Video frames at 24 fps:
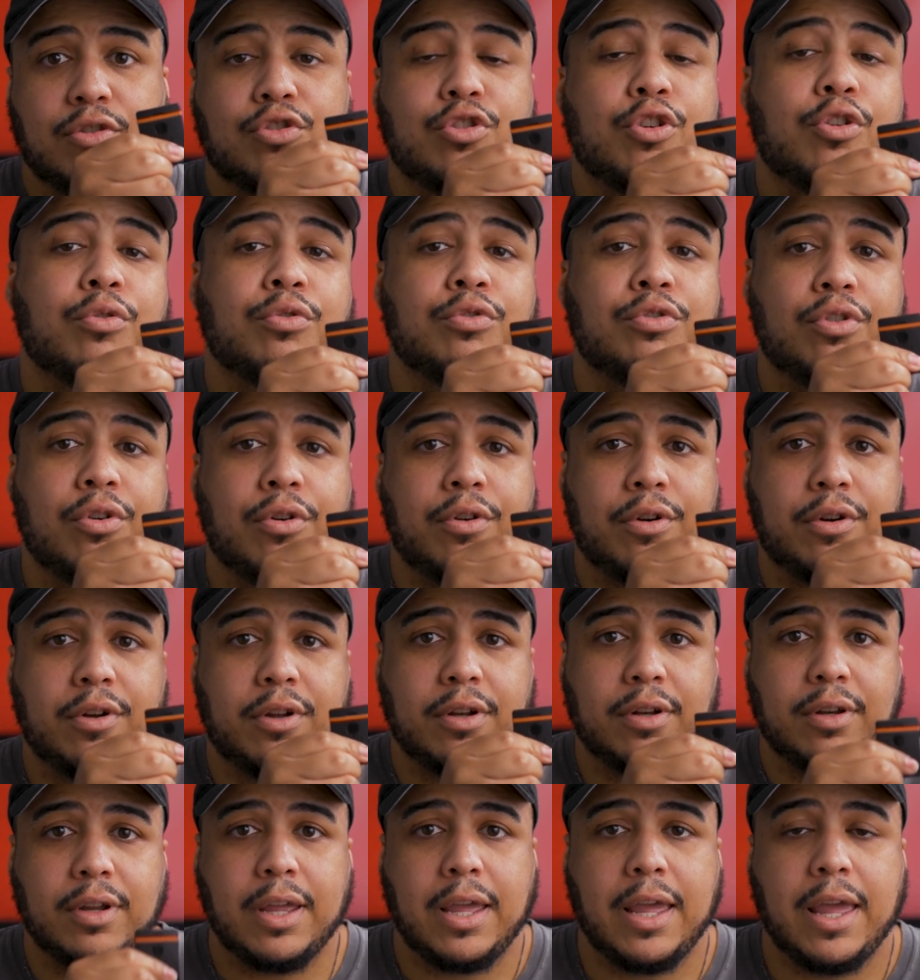turned
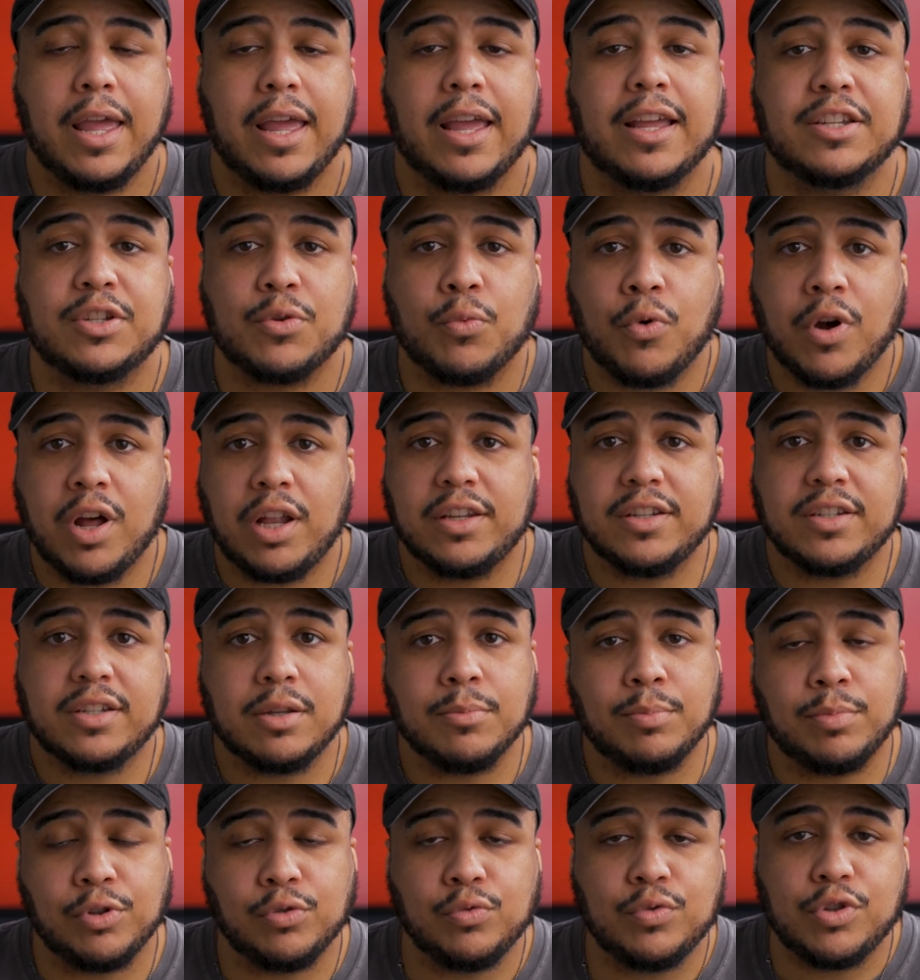on, as well as the
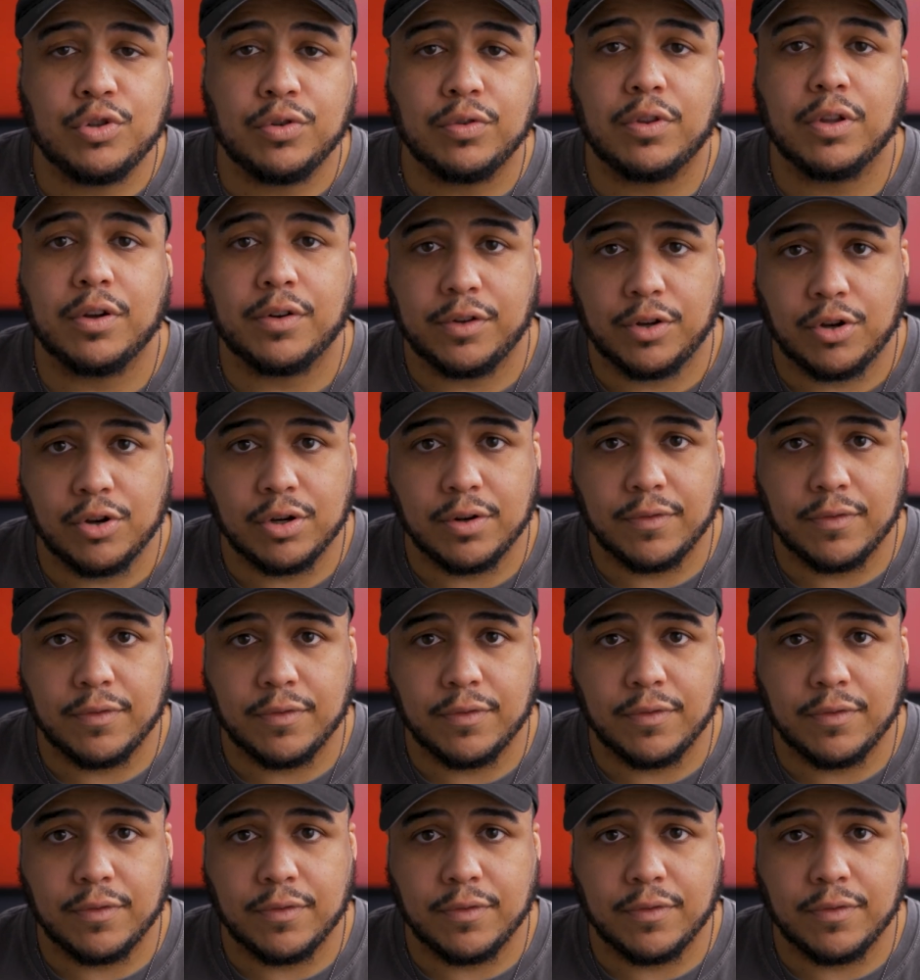Bluetooth on your